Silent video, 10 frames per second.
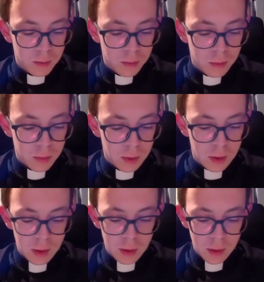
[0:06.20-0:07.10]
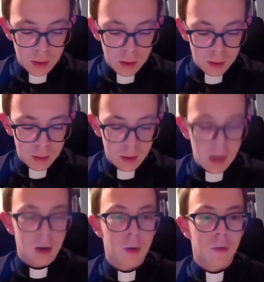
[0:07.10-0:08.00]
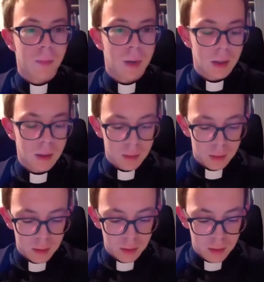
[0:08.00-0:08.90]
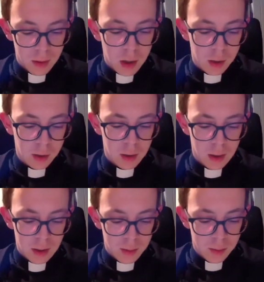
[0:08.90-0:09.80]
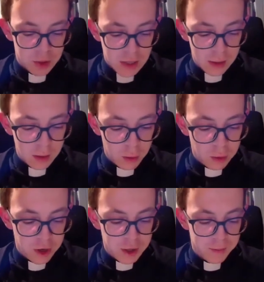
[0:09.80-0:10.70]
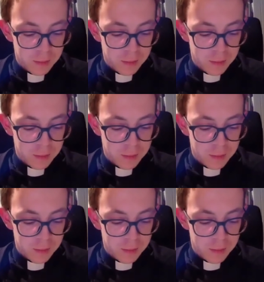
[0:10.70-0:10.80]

the title of my article has been presented already.